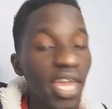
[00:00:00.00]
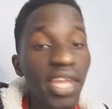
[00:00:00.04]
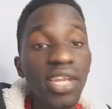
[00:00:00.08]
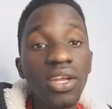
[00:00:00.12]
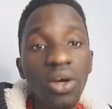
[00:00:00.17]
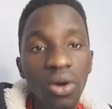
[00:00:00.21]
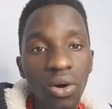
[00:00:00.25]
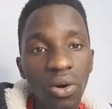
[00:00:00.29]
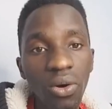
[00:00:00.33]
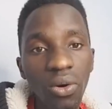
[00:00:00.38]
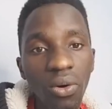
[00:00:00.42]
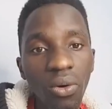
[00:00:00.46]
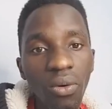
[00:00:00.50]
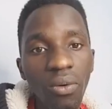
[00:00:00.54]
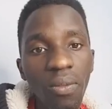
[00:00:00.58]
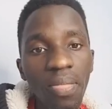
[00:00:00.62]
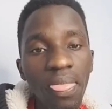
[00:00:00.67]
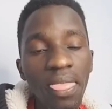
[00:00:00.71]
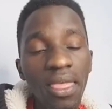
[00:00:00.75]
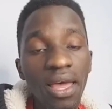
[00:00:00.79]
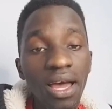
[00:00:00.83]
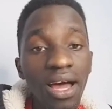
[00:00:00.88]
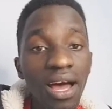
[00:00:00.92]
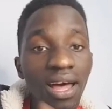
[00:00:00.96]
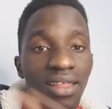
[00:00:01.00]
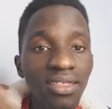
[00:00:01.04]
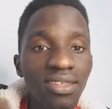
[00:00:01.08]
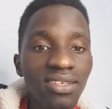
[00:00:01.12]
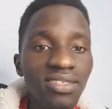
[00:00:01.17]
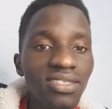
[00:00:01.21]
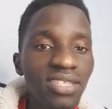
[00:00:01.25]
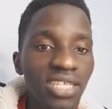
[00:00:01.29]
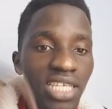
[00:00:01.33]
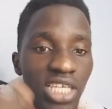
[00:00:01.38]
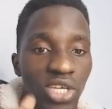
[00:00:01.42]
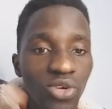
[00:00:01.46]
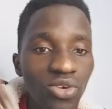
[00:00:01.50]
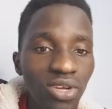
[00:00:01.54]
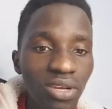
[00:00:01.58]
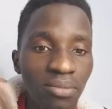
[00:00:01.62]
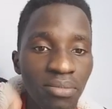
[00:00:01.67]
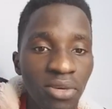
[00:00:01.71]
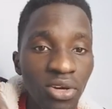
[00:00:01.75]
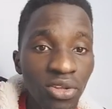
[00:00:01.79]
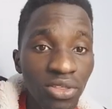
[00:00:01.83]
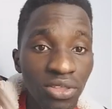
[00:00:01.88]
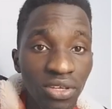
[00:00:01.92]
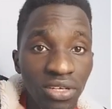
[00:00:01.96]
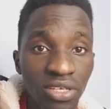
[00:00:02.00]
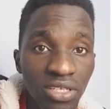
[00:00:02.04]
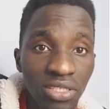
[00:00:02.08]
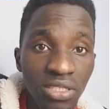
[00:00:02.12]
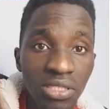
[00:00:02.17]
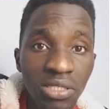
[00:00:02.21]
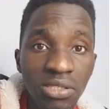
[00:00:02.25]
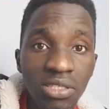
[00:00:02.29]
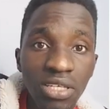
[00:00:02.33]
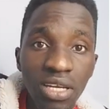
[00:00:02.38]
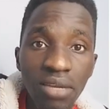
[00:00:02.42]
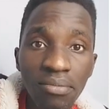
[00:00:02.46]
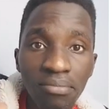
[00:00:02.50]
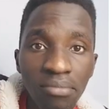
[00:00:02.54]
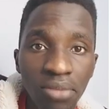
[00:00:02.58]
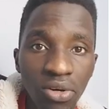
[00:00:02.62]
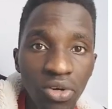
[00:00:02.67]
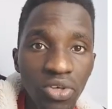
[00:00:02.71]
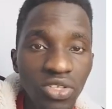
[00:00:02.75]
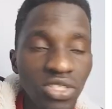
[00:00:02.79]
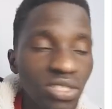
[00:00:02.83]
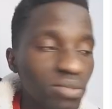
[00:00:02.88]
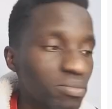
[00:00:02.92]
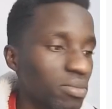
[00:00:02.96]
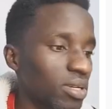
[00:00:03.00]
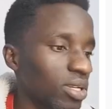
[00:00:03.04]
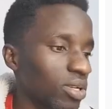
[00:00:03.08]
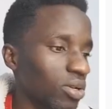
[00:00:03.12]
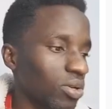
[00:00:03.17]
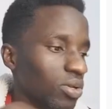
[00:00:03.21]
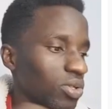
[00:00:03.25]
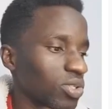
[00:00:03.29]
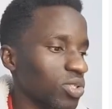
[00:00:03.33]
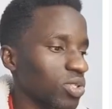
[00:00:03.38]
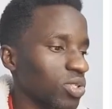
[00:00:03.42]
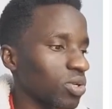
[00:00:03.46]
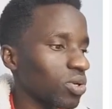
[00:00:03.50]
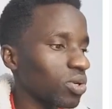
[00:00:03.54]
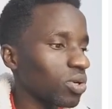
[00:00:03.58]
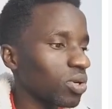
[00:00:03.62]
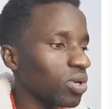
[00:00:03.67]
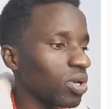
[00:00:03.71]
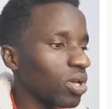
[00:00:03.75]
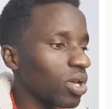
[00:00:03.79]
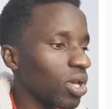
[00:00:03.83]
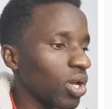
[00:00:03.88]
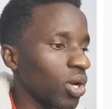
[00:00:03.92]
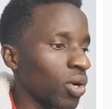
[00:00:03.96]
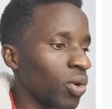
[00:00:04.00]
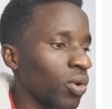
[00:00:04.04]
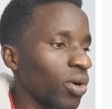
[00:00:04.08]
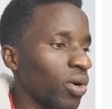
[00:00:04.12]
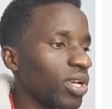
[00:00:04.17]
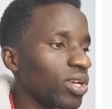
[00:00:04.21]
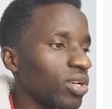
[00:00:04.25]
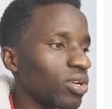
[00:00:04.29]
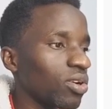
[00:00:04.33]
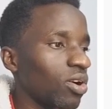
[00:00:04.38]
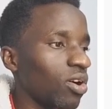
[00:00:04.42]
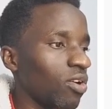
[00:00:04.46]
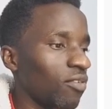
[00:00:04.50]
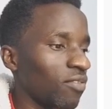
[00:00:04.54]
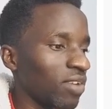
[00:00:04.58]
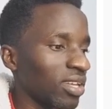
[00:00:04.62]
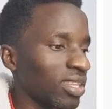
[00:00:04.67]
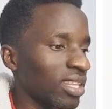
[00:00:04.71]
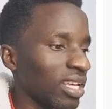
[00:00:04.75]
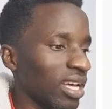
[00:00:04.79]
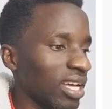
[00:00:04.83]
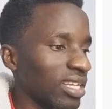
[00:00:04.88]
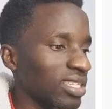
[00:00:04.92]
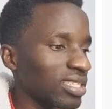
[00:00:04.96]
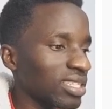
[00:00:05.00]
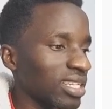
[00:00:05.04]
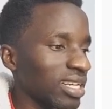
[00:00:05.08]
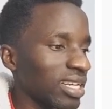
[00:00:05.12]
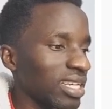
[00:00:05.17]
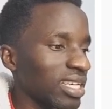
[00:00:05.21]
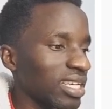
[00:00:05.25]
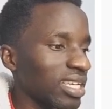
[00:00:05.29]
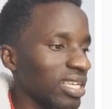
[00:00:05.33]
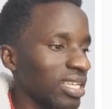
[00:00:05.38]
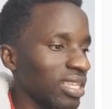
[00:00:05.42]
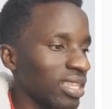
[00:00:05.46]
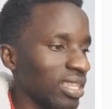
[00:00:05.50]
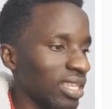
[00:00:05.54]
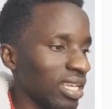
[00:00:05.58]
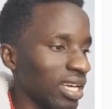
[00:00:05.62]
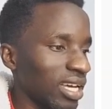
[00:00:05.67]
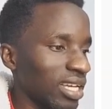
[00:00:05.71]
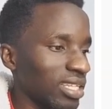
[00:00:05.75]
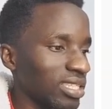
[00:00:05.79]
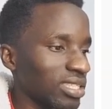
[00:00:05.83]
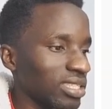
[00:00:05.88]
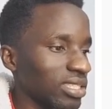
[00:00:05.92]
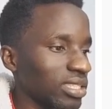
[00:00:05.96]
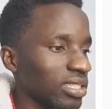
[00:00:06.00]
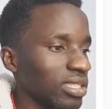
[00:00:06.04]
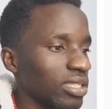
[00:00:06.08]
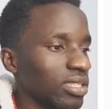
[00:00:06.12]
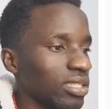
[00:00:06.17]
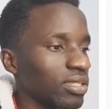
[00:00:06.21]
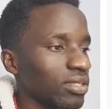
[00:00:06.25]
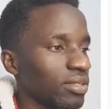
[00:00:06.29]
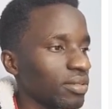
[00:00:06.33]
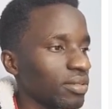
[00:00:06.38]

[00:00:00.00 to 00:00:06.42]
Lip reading: N-O, and this link will be on the description box below. So going over that, clicking that,